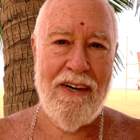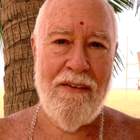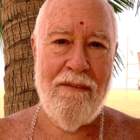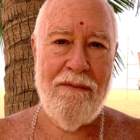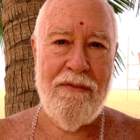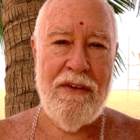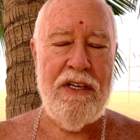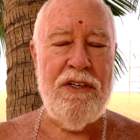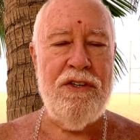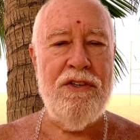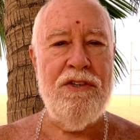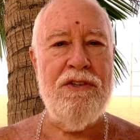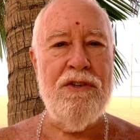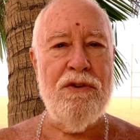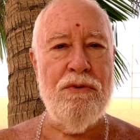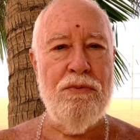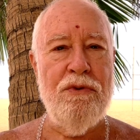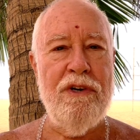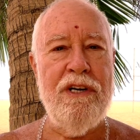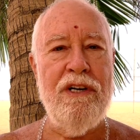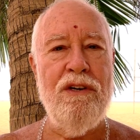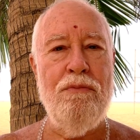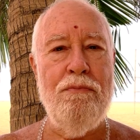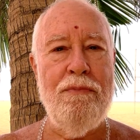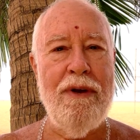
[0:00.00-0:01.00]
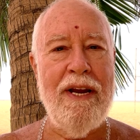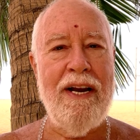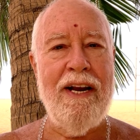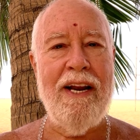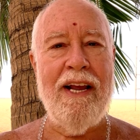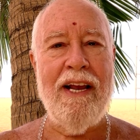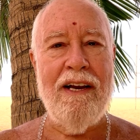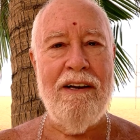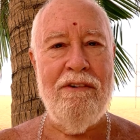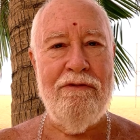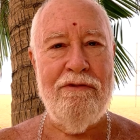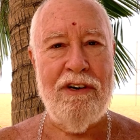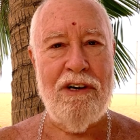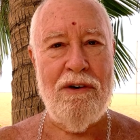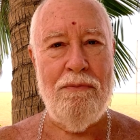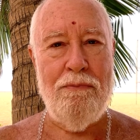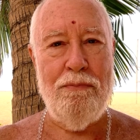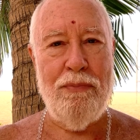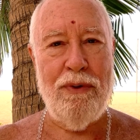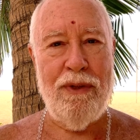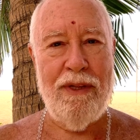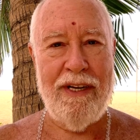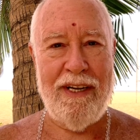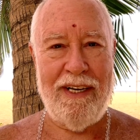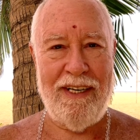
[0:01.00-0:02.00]
This is the real meaning of
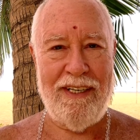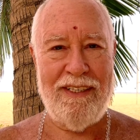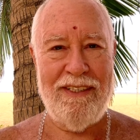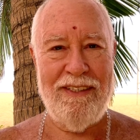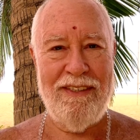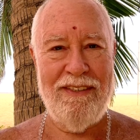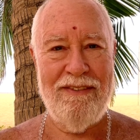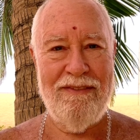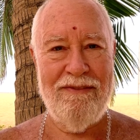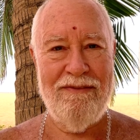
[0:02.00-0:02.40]
complete.